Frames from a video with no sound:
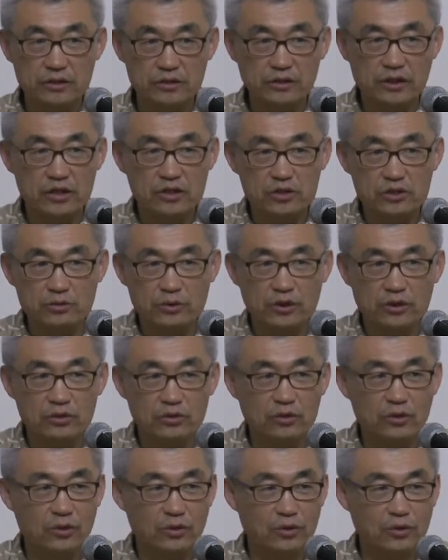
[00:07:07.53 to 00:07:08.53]
Next week
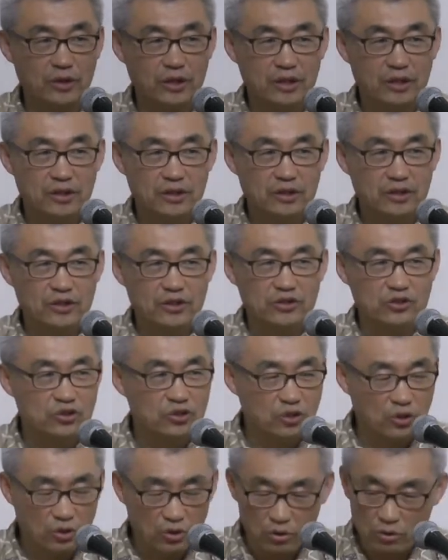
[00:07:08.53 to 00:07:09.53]
you go,
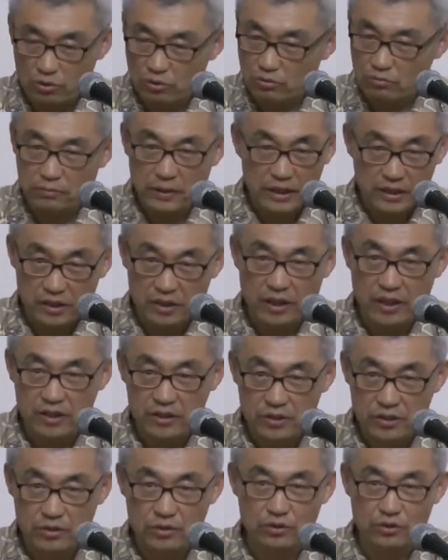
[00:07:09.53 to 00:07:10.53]
nobody
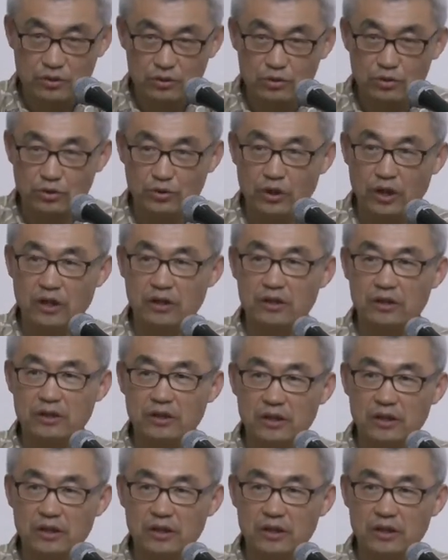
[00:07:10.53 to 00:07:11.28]
asks you who you are.